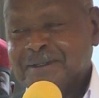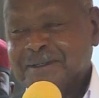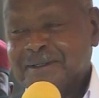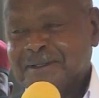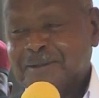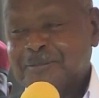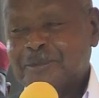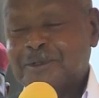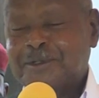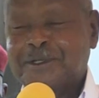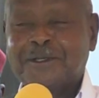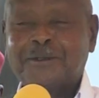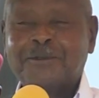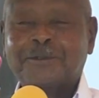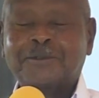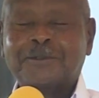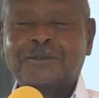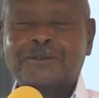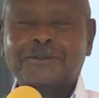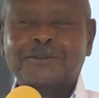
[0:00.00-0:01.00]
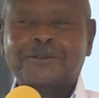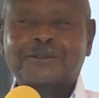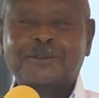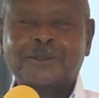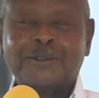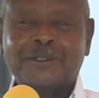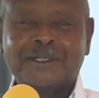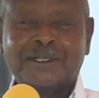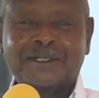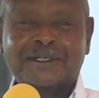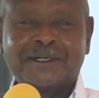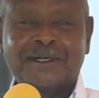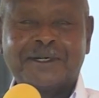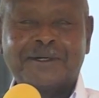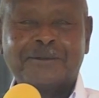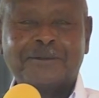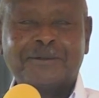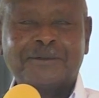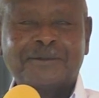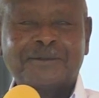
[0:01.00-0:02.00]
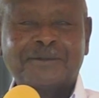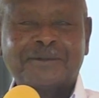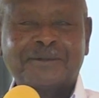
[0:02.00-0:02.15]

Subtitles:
Amkeyo stole a cow.